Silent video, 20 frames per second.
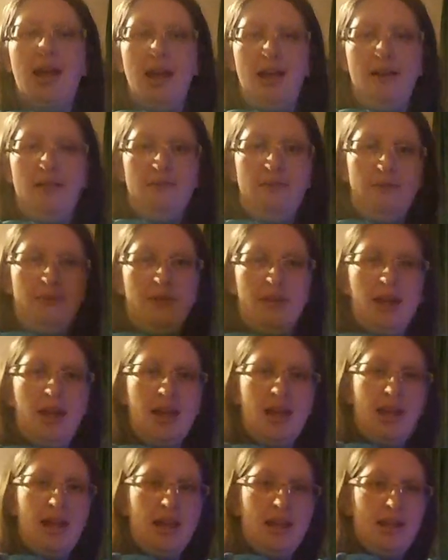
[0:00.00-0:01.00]
have
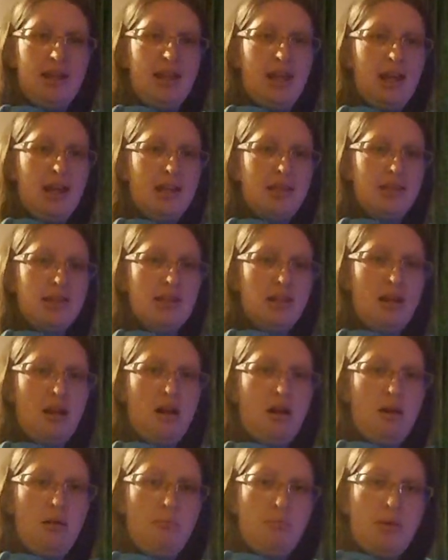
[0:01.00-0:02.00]
next
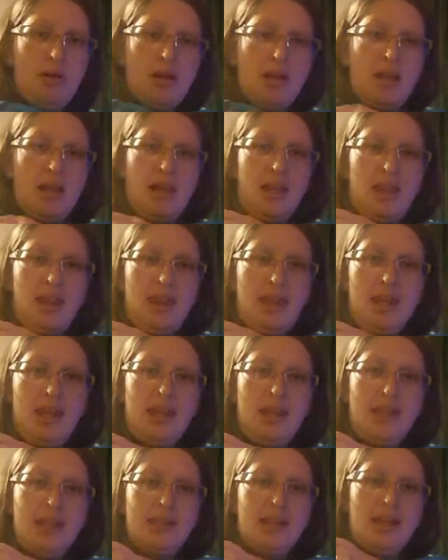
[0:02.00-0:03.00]
up
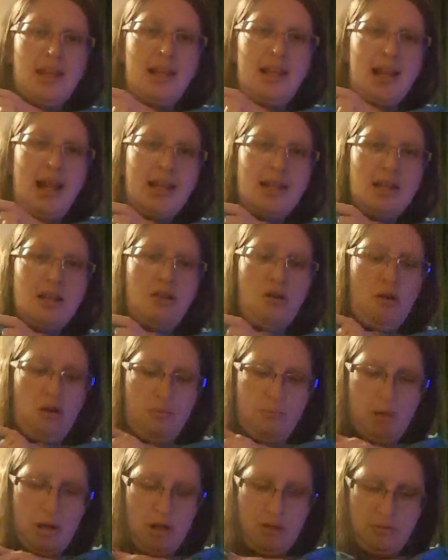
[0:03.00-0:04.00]
these ladder
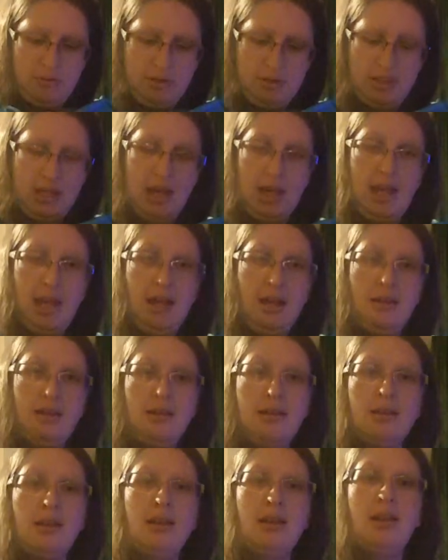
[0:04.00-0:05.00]
lock buckles here,
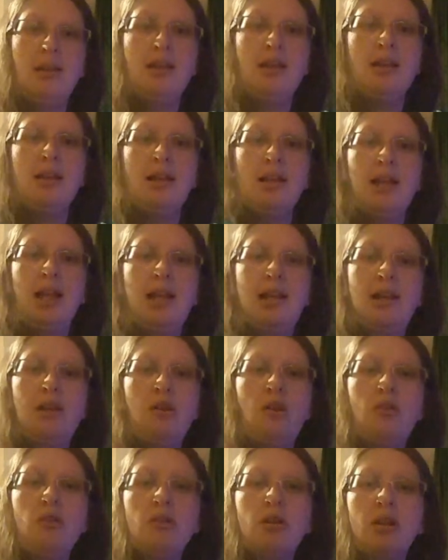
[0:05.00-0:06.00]

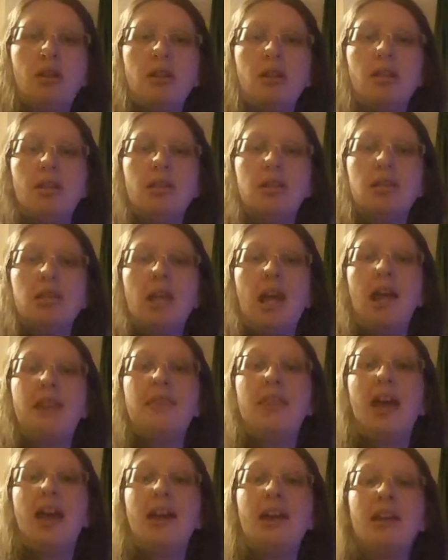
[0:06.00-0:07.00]

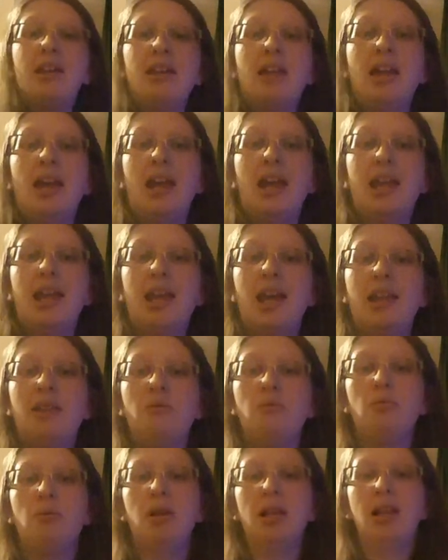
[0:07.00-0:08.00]
and that
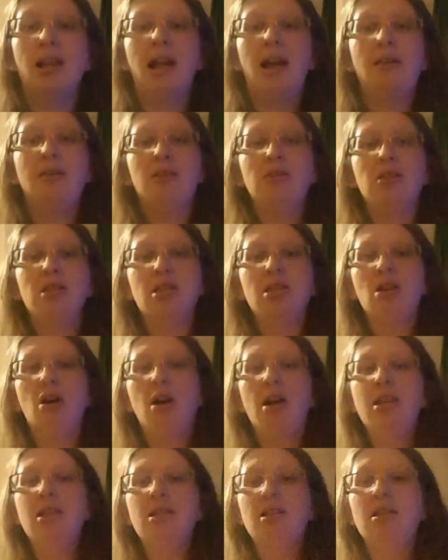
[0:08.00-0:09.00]
again will allow you to
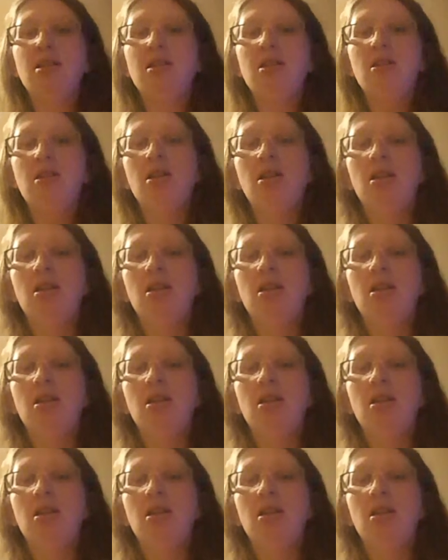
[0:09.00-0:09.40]
tighten,